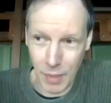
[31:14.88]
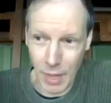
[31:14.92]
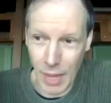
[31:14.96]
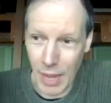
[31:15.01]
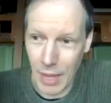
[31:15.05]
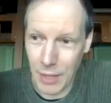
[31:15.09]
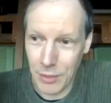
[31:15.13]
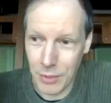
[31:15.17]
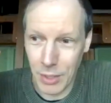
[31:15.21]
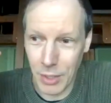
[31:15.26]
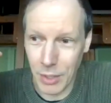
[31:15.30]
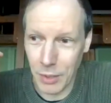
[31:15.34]

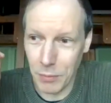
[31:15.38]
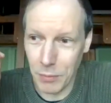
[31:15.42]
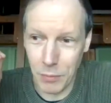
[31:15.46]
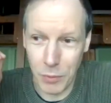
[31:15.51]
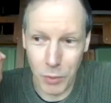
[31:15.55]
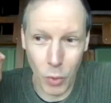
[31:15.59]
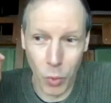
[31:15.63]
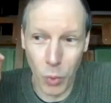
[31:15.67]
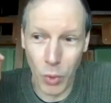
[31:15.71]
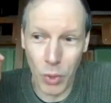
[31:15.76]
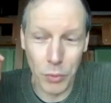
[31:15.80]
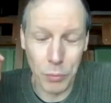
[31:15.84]
has a
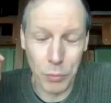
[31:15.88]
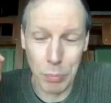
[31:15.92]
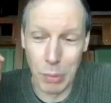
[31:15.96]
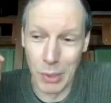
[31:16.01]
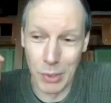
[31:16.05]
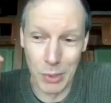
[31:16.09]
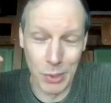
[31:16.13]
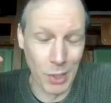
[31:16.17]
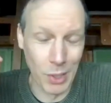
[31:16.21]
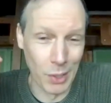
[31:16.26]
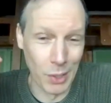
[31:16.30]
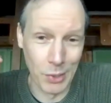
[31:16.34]
quilt
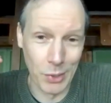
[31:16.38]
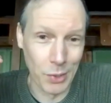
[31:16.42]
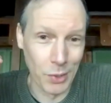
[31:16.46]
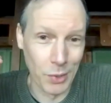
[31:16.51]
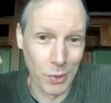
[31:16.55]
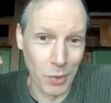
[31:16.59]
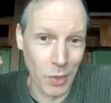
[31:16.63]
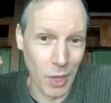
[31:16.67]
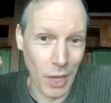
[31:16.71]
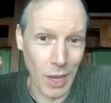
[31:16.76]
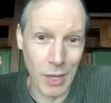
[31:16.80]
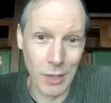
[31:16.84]
business,
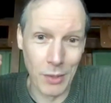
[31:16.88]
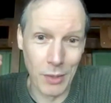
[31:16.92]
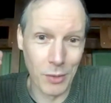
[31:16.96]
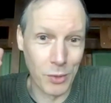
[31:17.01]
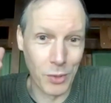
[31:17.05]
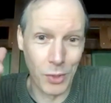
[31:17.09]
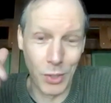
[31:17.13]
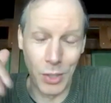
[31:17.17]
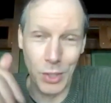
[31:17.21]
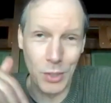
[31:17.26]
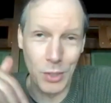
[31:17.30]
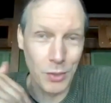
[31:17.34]
and
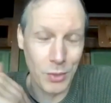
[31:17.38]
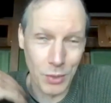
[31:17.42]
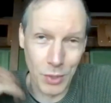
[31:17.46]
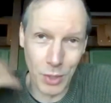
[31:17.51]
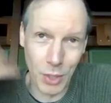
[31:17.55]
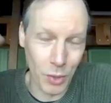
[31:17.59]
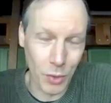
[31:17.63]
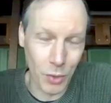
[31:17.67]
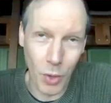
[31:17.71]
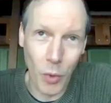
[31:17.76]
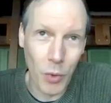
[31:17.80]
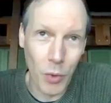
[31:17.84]
she's,
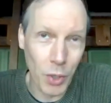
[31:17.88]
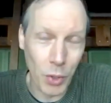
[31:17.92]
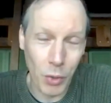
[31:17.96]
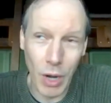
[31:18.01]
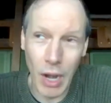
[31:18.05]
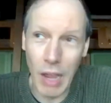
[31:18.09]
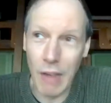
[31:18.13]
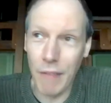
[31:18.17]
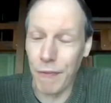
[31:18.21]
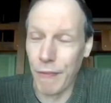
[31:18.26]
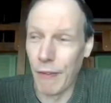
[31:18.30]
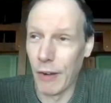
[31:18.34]
going to
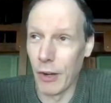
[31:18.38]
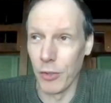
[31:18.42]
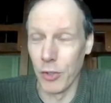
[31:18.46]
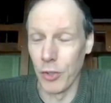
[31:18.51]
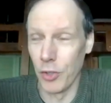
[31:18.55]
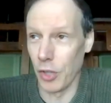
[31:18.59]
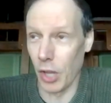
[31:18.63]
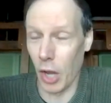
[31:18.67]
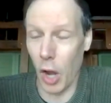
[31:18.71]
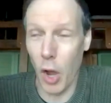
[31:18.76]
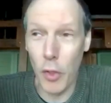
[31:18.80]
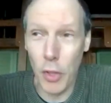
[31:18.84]
craft fairs.
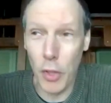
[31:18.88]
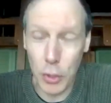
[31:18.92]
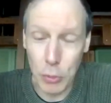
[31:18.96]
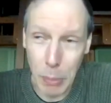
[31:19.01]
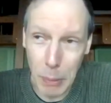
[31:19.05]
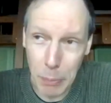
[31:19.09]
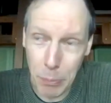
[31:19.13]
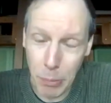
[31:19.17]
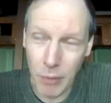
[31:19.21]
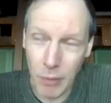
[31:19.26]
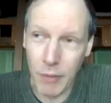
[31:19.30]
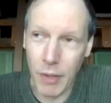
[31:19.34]
She's like, oh, this would
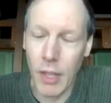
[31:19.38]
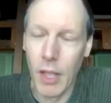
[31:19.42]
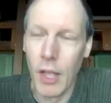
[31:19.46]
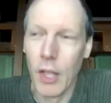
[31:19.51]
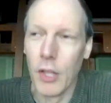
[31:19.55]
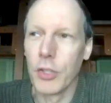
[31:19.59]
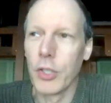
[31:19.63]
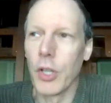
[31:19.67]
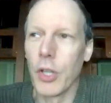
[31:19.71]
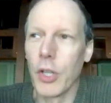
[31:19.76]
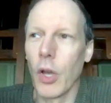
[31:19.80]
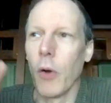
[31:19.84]
be perfect.
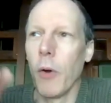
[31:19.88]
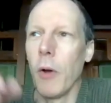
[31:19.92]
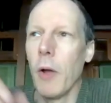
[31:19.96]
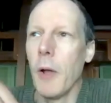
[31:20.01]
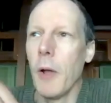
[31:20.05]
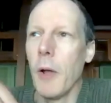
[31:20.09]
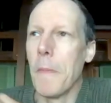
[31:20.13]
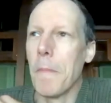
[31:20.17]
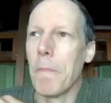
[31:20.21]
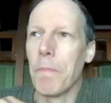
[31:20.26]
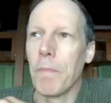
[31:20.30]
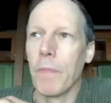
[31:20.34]
So
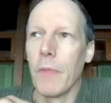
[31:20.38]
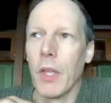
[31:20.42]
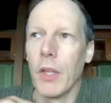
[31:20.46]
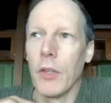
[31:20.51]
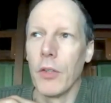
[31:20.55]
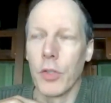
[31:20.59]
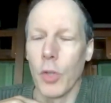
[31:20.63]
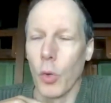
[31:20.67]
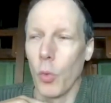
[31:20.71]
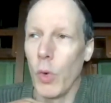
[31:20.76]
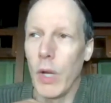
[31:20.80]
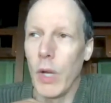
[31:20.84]

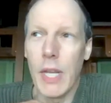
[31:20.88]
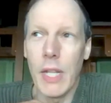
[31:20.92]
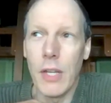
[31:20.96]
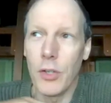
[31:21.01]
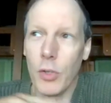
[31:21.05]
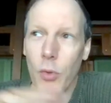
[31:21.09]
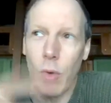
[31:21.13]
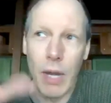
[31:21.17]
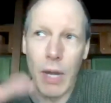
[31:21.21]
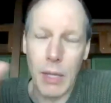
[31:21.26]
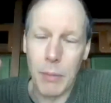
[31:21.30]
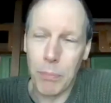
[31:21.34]
we didn't
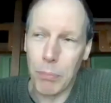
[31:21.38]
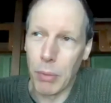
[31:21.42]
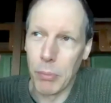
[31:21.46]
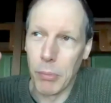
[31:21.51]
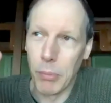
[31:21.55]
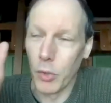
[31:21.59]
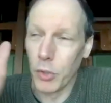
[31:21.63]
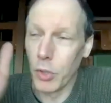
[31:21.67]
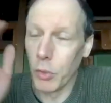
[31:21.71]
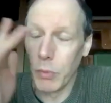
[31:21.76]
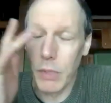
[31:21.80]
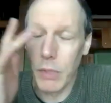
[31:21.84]
do any
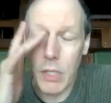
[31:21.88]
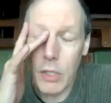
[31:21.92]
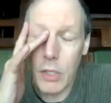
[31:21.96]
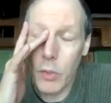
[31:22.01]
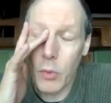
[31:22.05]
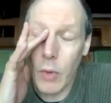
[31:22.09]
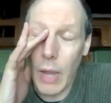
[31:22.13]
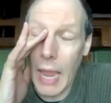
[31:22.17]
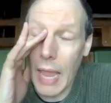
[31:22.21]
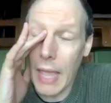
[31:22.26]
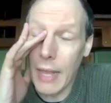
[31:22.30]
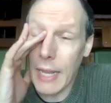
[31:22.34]
promotion. We didn't
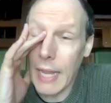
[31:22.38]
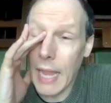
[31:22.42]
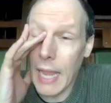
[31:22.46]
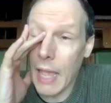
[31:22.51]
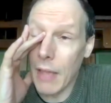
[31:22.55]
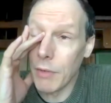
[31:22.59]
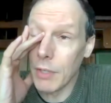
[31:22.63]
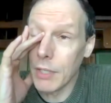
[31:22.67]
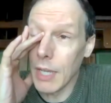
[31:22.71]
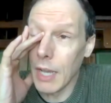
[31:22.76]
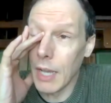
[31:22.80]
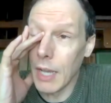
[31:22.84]
do any
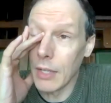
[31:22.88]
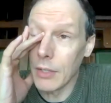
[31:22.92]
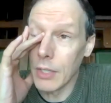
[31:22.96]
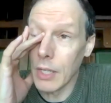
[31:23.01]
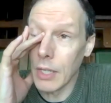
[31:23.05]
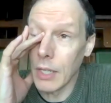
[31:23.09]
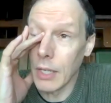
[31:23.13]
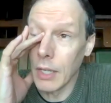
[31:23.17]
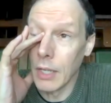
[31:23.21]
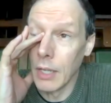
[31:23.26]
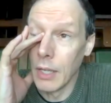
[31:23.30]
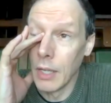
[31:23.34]

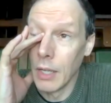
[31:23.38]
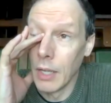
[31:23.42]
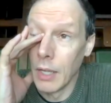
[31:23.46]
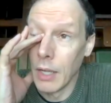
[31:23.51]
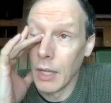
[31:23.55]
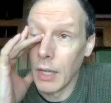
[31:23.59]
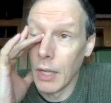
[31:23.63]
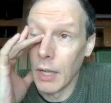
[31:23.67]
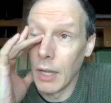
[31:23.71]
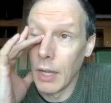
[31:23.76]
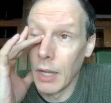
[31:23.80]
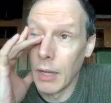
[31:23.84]
advertising.
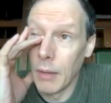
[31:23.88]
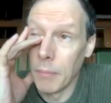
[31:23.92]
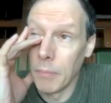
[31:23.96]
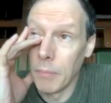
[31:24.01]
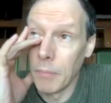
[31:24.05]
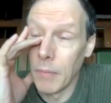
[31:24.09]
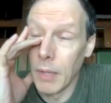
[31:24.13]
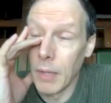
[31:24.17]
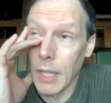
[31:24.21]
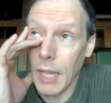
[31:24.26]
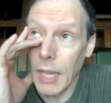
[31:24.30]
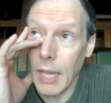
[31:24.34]

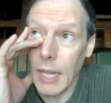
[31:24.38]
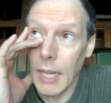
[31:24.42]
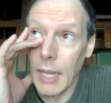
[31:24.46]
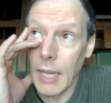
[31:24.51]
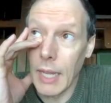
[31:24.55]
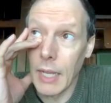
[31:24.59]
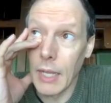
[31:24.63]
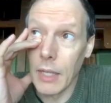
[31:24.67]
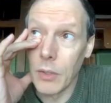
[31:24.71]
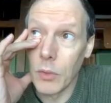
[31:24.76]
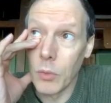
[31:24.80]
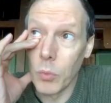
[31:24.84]

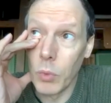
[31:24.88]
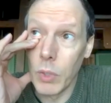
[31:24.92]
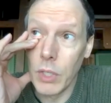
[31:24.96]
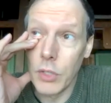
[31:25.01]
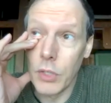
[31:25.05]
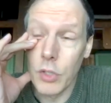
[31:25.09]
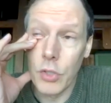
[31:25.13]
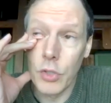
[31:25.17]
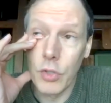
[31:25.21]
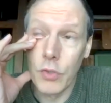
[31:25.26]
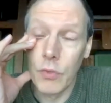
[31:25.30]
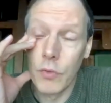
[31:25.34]
And we
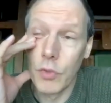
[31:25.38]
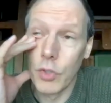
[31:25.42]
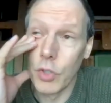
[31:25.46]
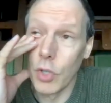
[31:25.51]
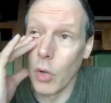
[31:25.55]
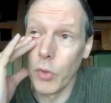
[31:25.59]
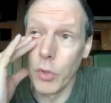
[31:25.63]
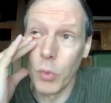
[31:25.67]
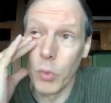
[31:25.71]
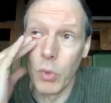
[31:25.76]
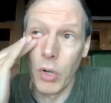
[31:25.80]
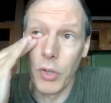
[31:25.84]
just
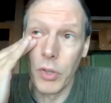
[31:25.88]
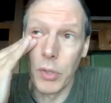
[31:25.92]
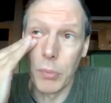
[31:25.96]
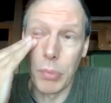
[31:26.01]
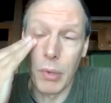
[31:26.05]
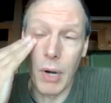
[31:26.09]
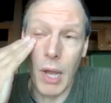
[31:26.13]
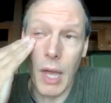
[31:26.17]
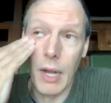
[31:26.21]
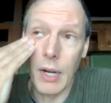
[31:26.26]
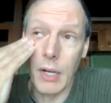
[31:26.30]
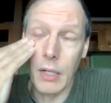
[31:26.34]
showed the world the
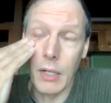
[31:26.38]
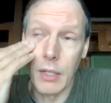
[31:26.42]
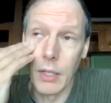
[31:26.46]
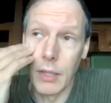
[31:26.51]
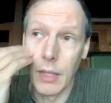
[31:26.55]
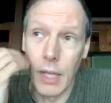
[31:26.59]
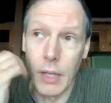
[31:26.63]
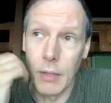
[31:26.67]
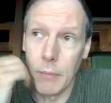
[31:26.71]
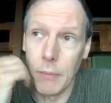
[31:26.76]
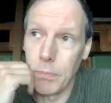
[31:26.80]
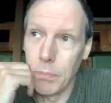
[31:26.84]
product, and
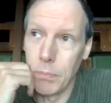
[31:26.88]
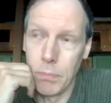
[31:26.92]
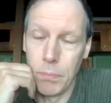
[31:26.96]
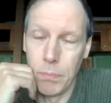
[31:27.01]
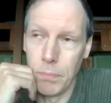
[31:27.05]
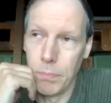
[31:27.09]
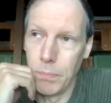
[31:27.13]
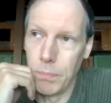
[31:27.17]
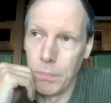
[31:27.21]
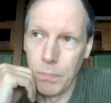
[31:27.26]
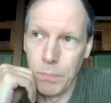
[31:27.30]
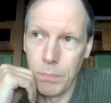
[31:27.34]
they
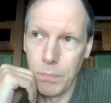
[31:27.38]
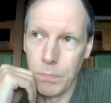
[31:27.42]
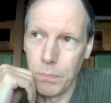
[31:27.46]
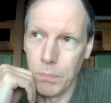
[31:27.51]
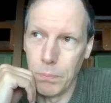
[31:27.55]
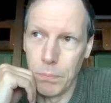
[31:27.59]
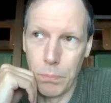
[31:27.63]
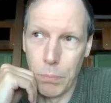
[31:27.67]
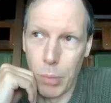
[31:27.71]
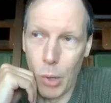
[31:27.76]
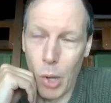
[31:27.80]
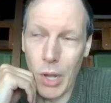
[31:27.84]

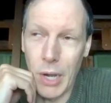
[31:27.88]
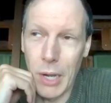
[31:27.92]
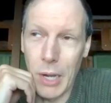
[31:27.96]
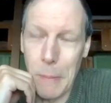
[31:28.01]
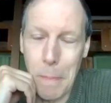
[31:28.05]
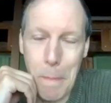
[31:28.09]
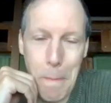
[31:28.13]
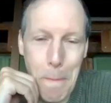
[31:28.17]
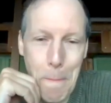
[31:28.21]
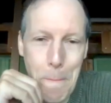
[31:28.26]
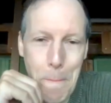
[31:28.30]
bought it.